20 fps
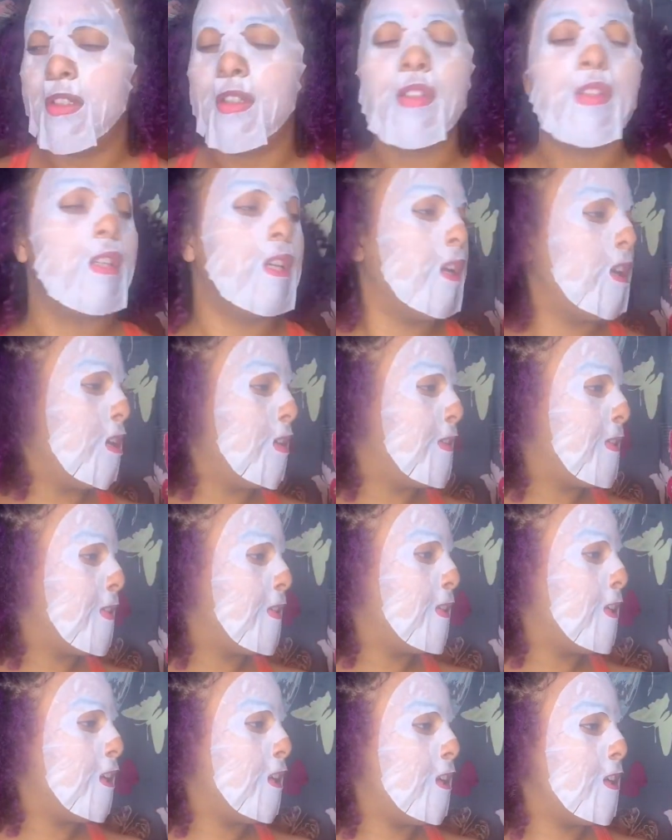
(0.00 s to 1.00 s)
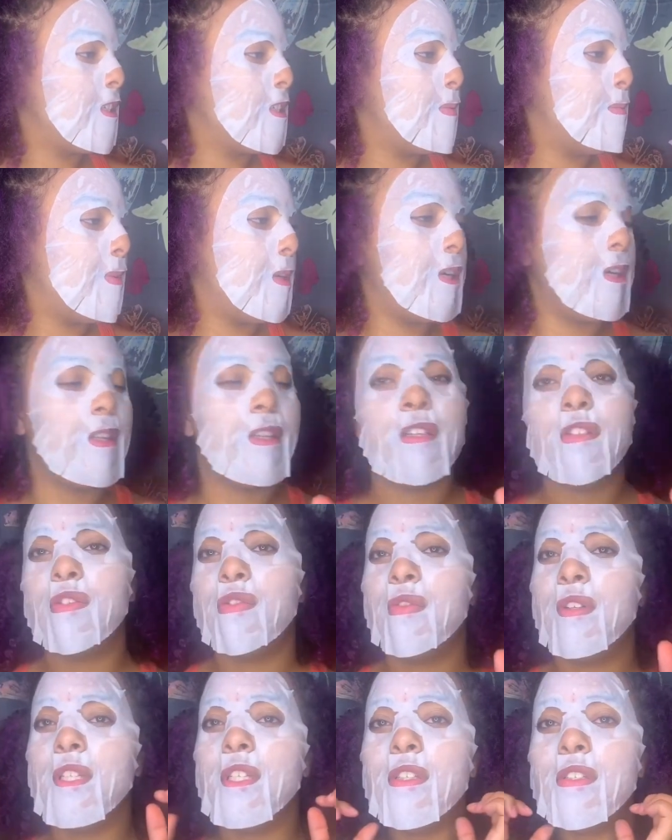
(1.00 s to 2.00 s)
Okay, so it has been
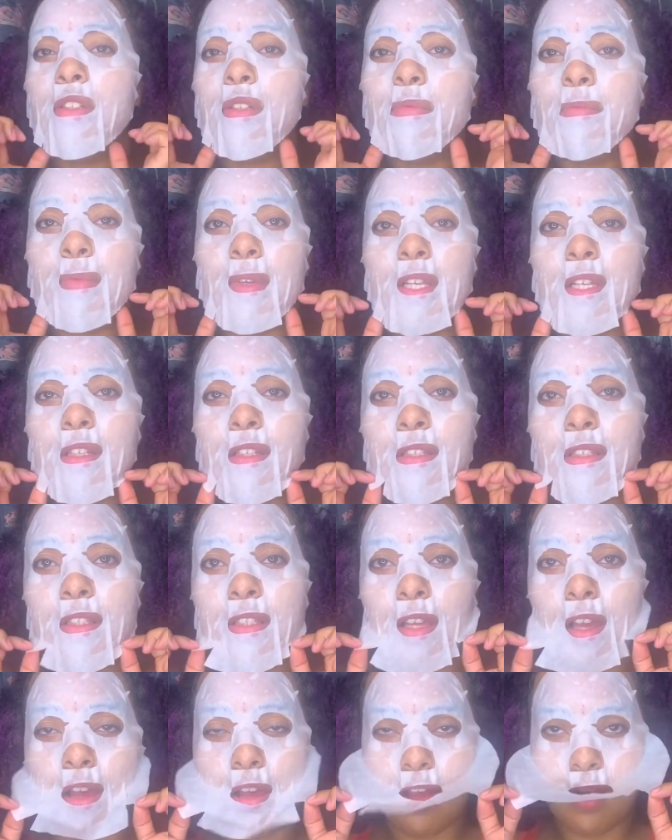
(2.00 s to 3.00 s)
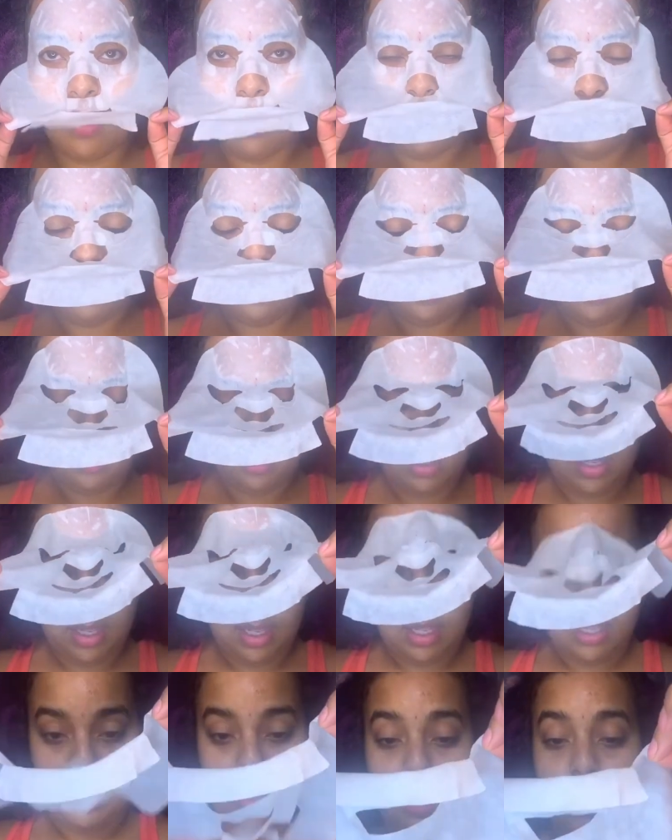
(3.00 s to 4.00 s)
22 minutes.
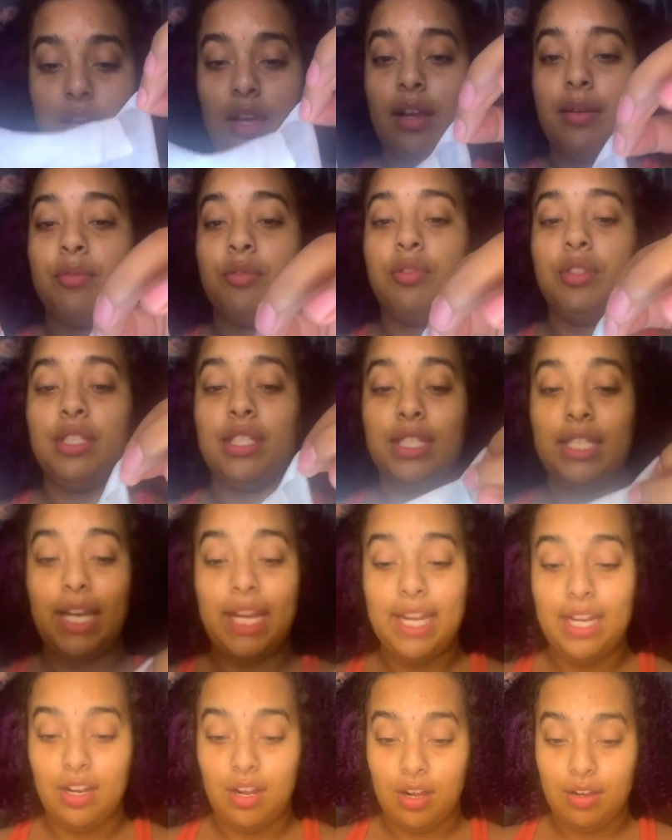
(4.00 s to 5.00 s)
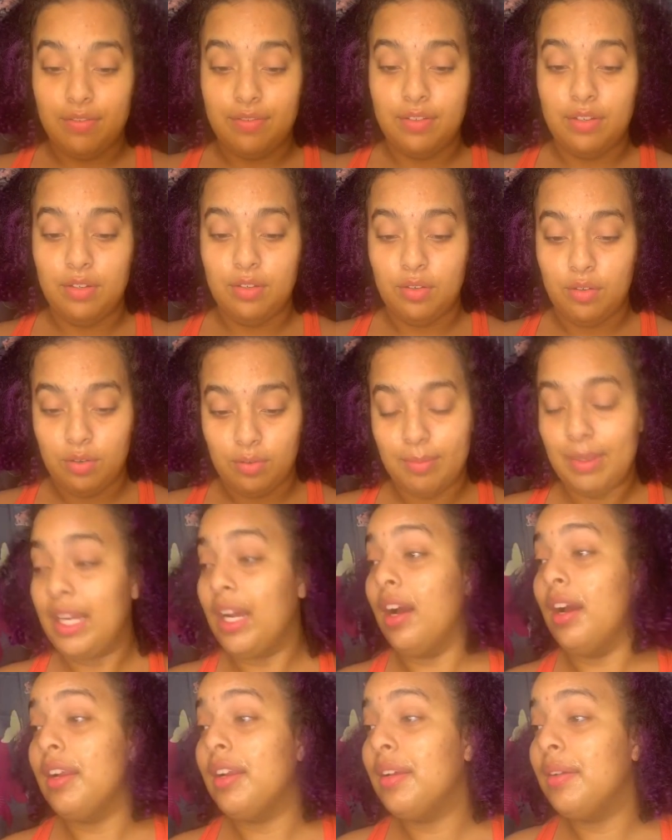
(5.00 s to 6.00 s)
I'm going to take it off. Oh my
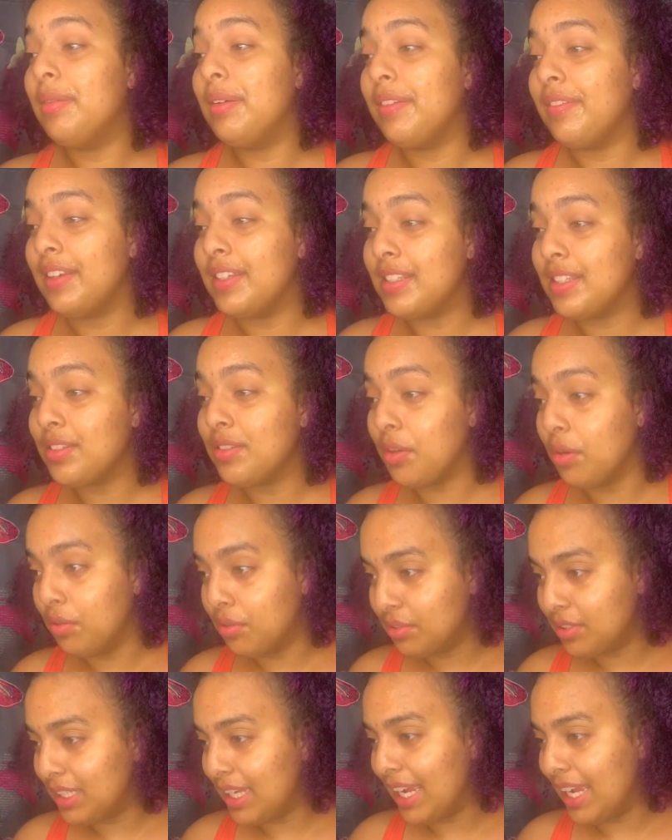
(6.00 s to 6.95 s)
god, my face is cold.